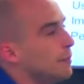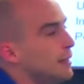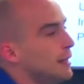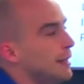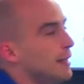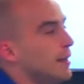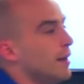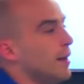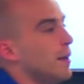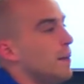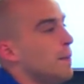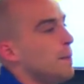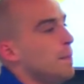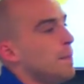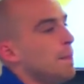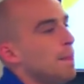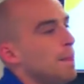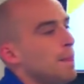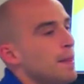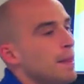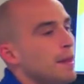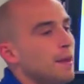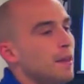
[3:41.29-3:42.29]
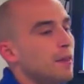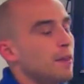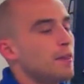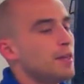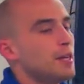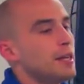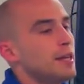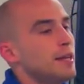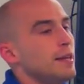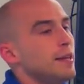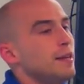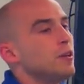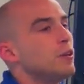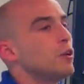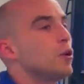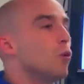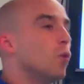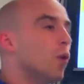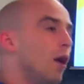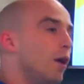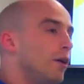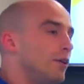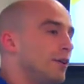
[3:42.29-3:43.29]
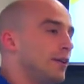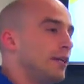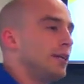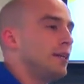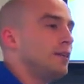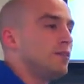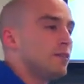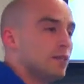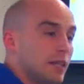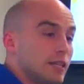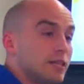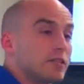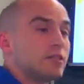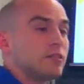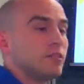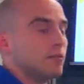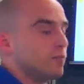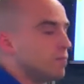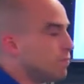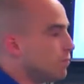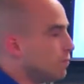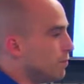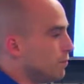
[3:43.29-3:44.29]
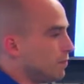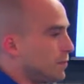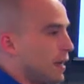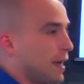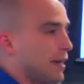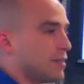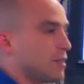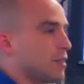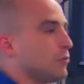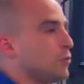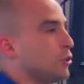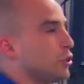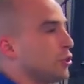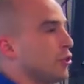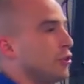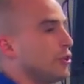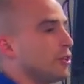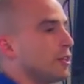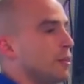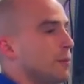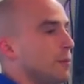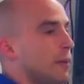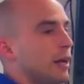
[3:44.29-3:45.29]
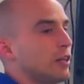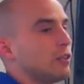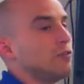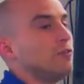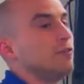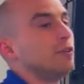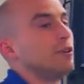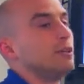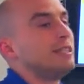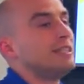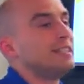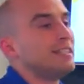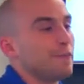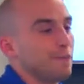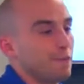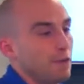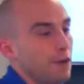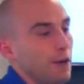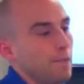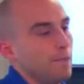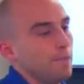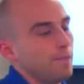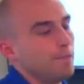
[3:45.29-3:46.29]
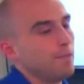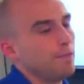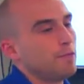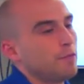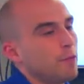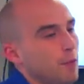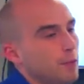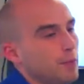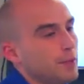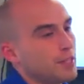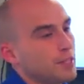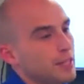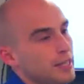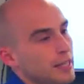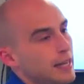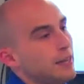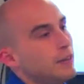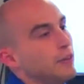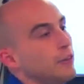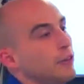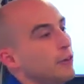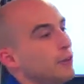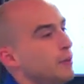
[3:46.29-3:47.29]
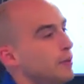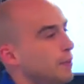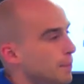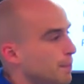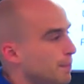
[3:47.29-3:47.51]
media, the quality is, as I'm sure you can imagine, very different from the standard